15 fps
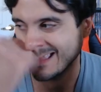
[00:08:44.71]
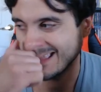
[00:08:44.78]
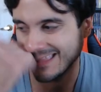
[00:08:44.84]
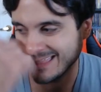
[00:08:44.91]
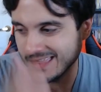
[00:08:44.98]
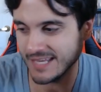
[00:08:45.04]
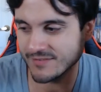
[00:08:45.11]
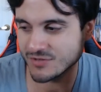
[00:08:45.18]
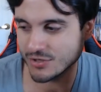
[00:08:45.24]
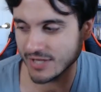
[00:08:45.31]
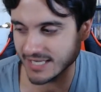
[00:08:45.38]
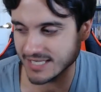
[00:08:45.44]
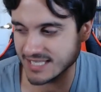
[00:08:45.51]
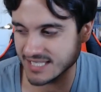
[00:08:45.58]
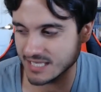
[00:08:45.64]
thieves are like
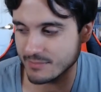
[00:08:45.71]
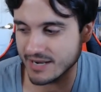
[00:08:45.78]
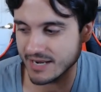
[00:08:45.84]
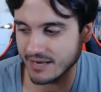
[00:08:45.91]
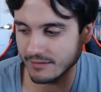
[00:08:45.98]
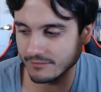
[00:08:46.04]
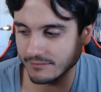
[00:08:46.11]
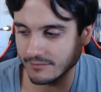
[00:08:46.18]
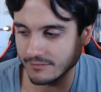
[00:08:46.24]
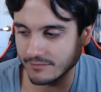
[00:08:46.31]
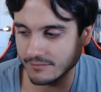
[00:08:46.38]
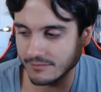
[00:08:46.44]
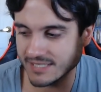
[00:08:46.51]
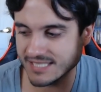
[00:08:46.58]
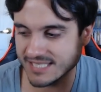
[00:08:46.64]
slim
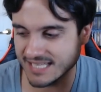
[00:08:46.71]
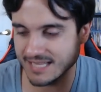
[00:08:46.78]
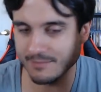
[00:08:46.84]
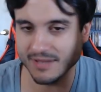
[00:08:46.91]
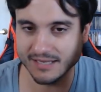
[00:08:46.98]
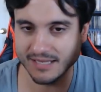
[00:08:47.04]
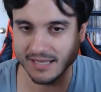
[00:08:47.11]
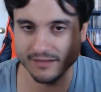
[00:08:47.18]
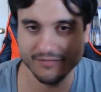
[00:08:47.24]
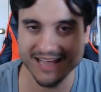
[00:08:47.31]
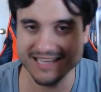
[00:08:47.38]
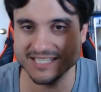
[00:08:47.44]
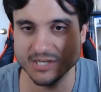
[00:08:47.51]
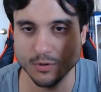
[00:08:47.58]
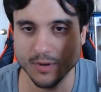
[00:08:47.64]
and like
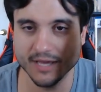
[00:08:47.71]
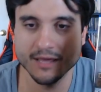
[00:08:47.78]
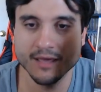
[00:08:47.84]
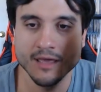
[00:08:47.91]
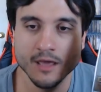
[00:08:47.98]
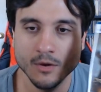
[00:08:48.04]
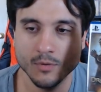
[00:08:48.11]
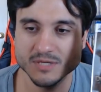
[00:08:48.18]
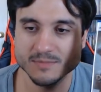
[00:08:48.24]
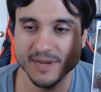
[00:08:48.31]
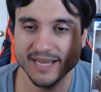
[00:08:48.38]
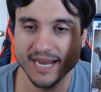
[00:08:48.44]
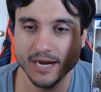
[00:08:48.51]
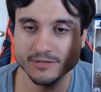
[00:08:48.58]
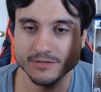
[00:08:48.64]
fast and quick, whereas my
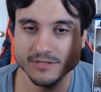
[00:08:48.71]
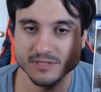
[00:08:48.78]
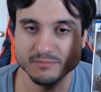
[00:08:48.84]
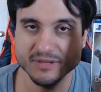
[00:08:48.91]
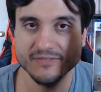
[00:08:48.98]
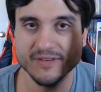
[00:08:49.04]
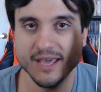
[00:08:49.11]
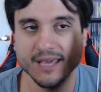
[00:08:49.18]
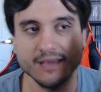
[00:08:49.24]
character is a beefcake.